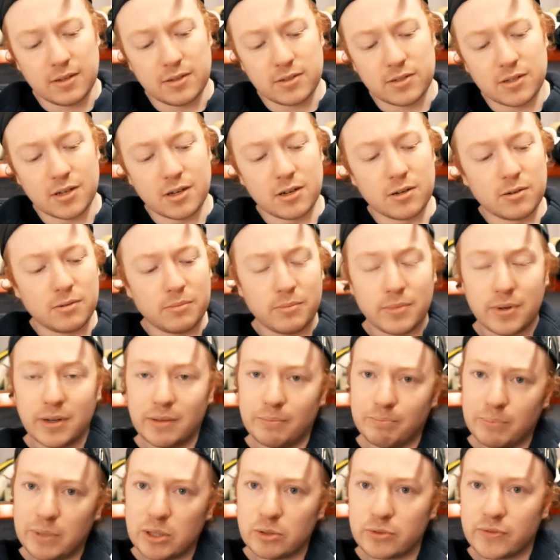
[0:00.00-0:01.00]
So my
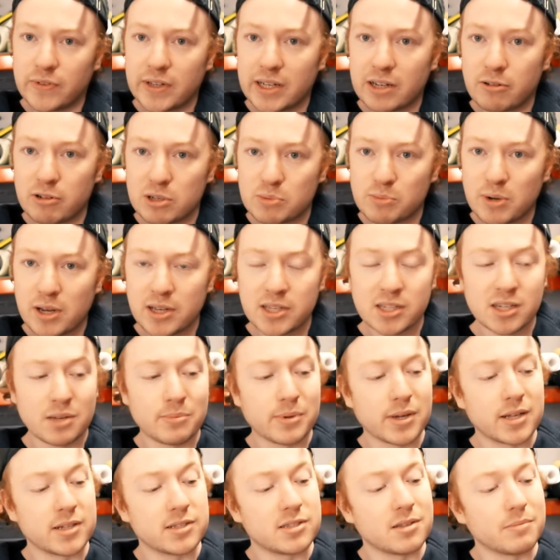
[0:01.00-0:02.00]
middle finger is pressing up
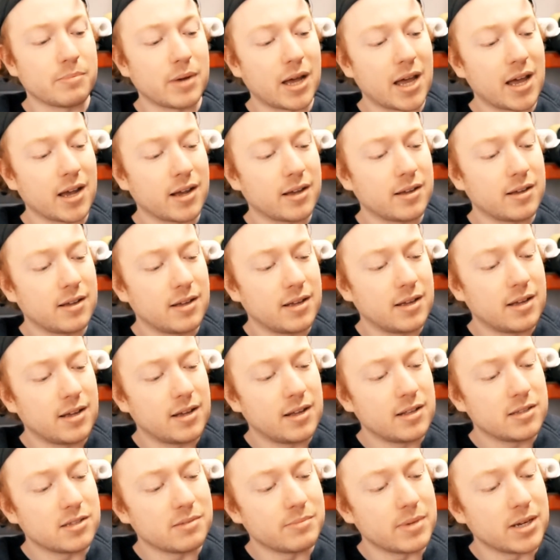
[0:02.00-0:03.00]
against the back
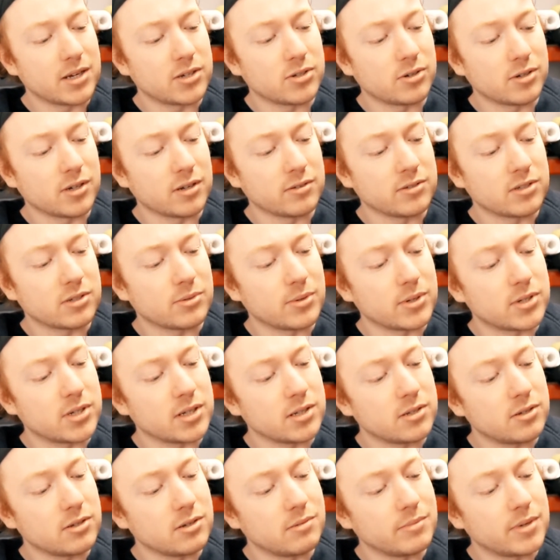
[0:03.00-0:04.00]
to make sure I don't squish
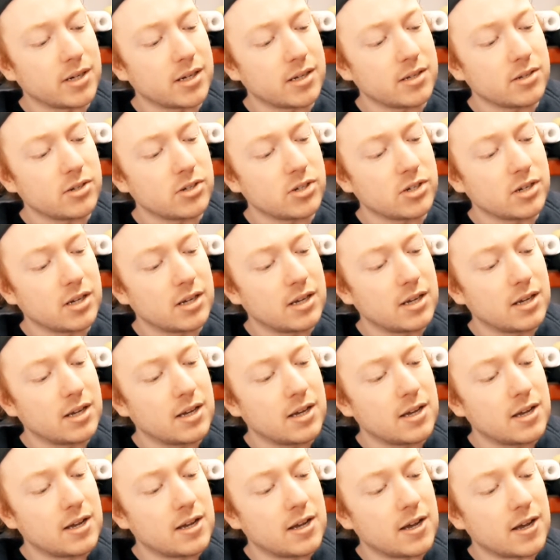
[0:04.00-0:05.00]
it too much,
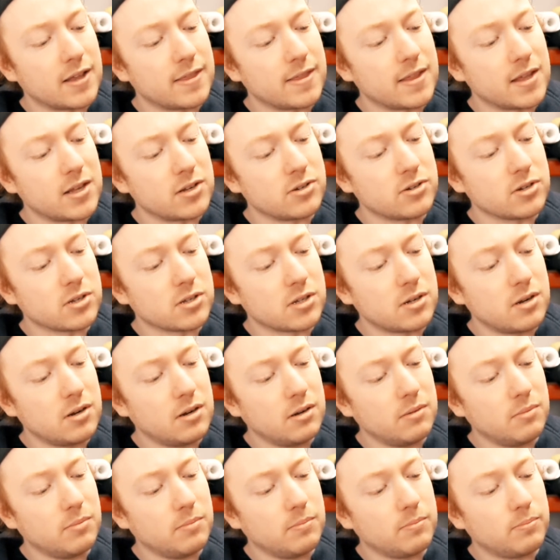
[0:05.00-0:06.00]
and then just
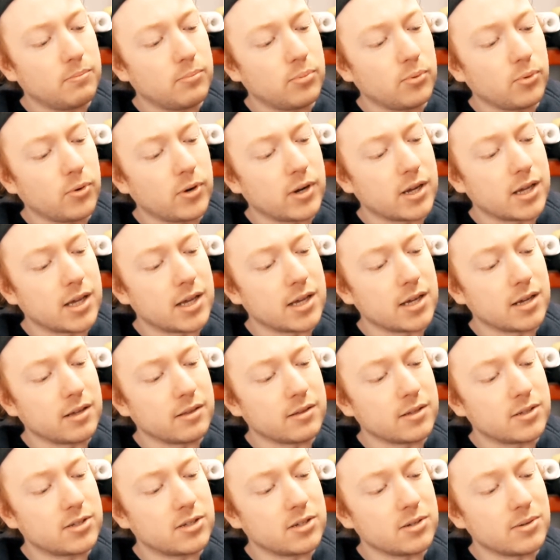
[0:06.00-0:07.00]
bringing
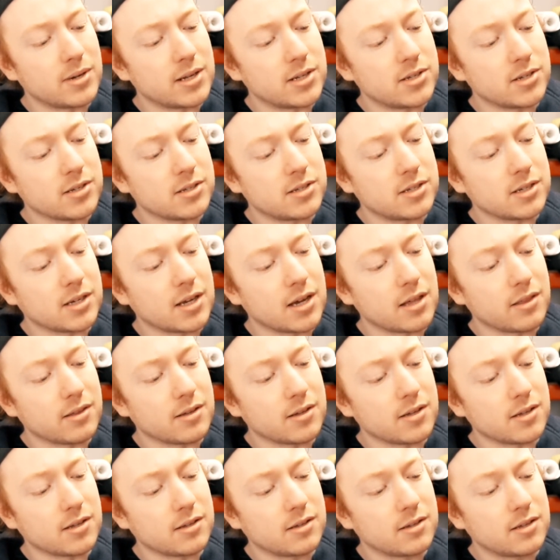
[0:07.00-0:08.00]
the two edges
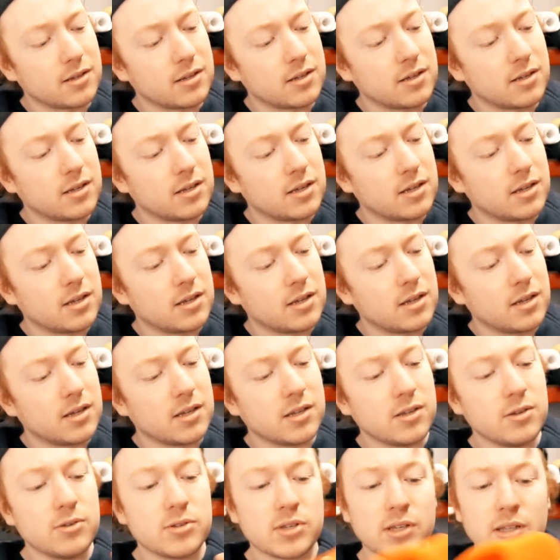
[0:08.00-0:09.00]
together,
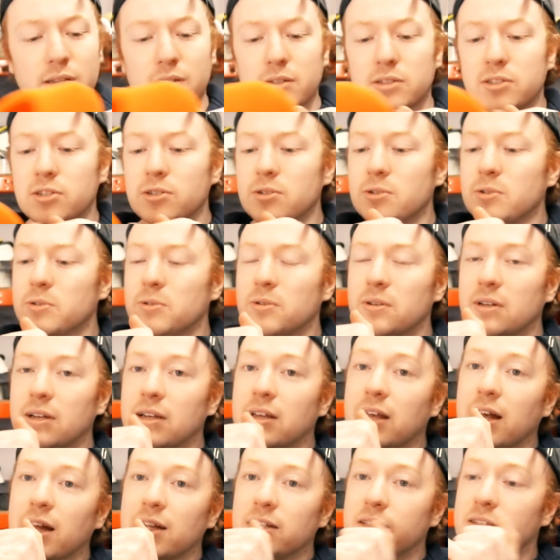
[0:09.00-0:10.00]
using the two
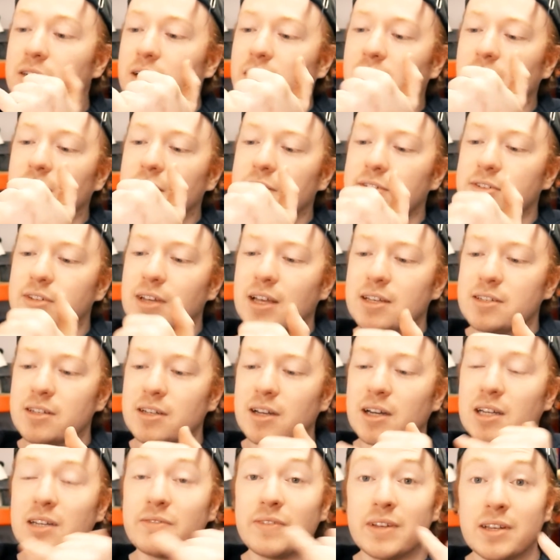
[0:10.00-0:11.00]
head darts as a
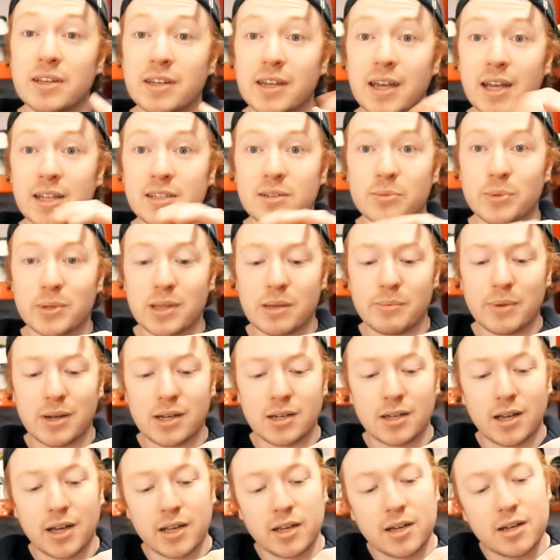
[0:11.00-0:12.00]
kind of indicator where they might
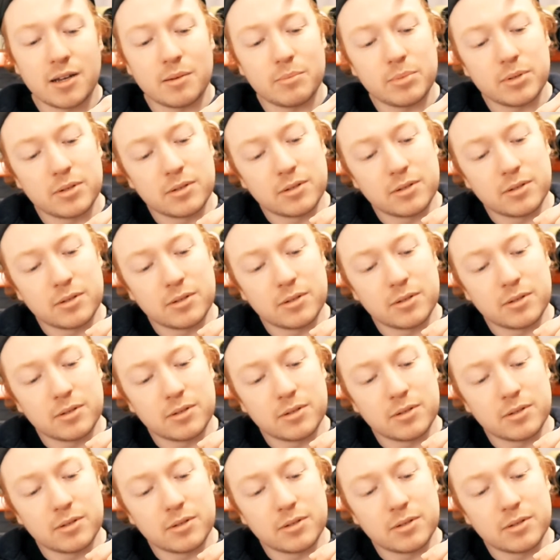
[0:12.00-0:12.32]
line up,